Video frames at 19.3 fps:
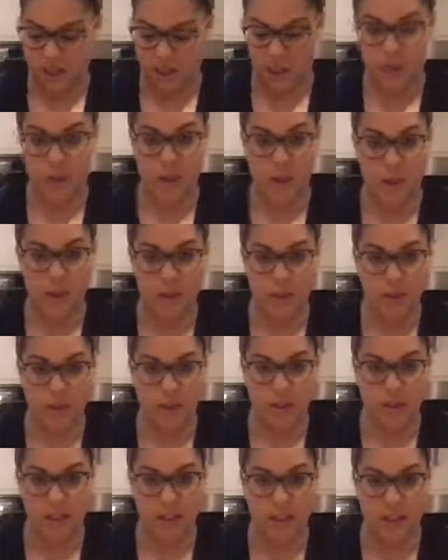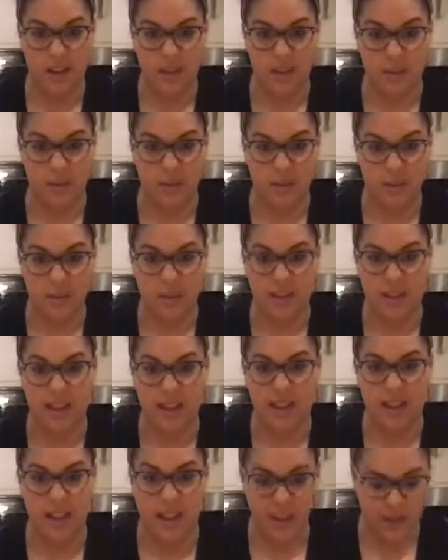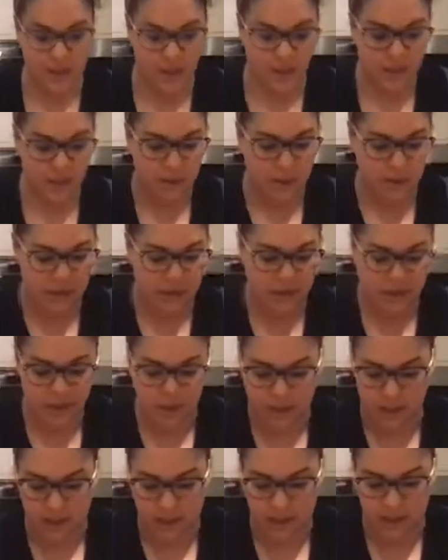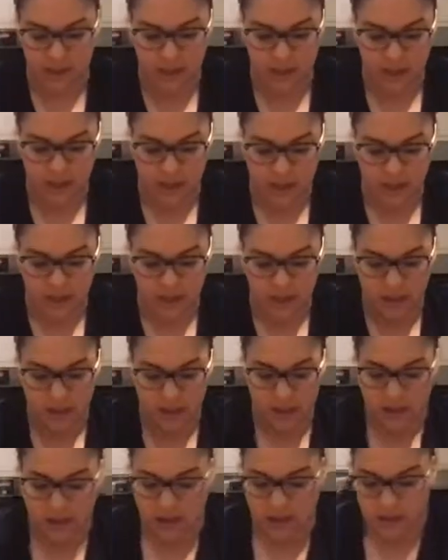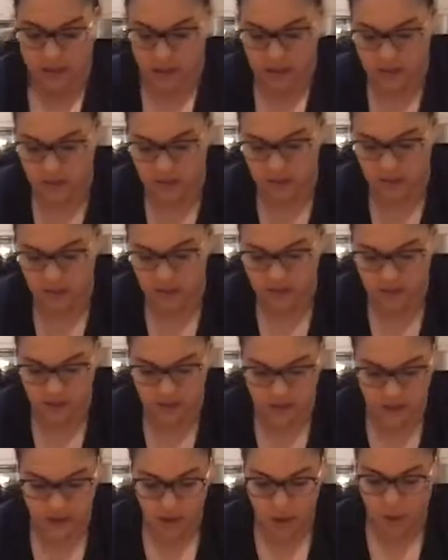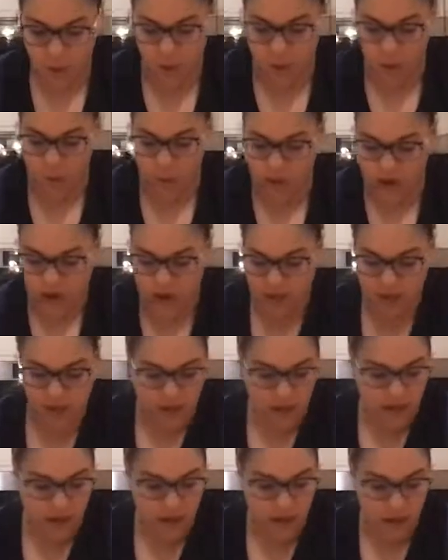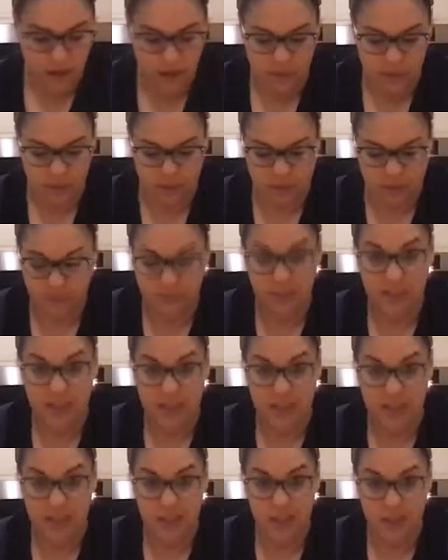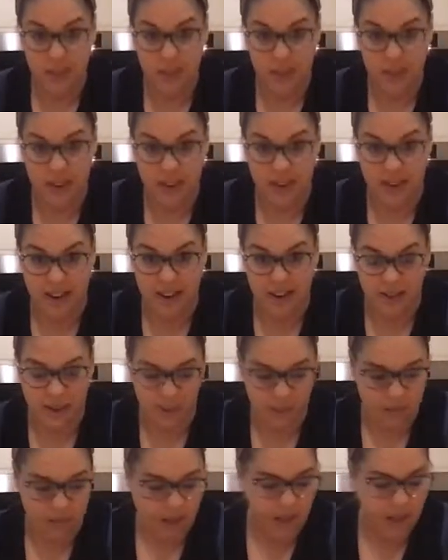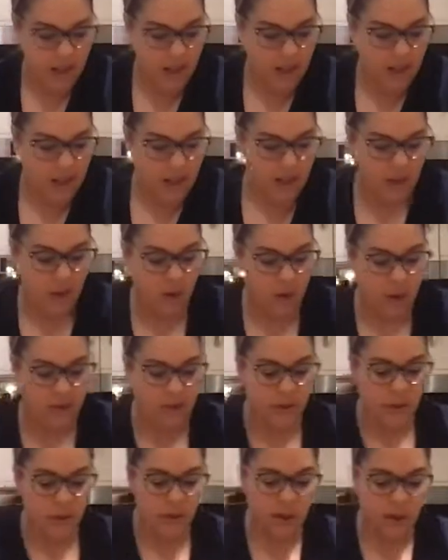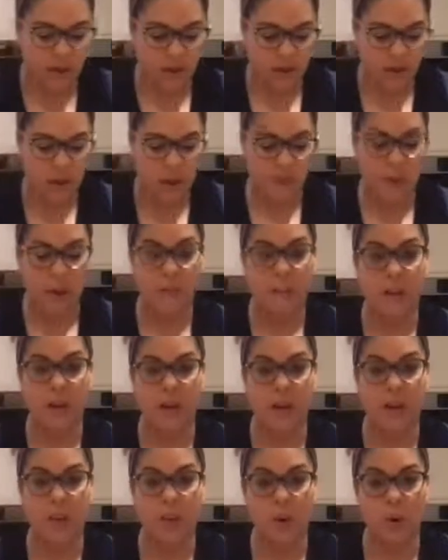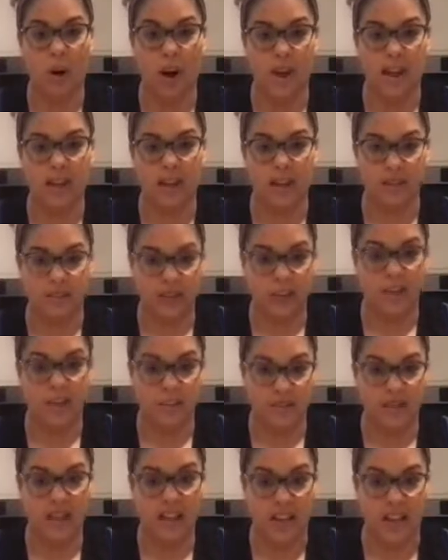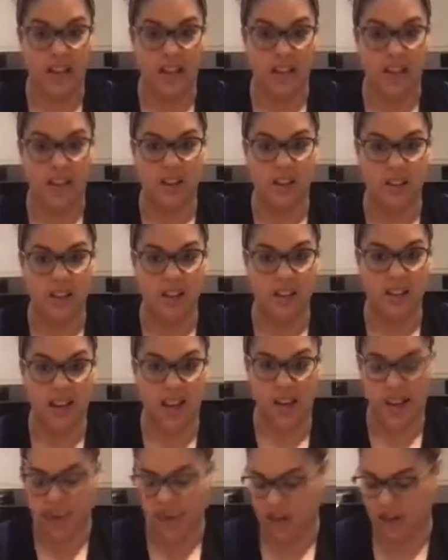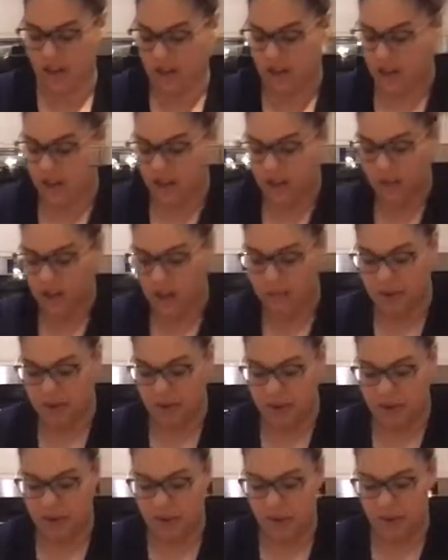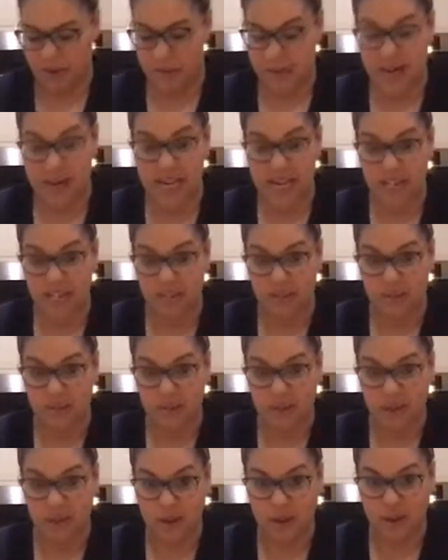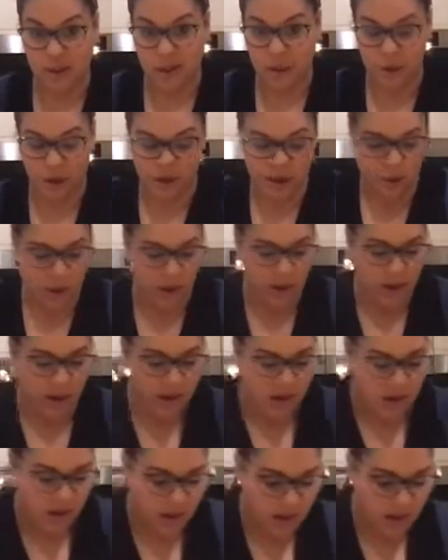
2 smaller circles, and 2 centers. So all we're going to do is alternate them. So I've got my big vanilla cake. I'm going to get my medium chocolate one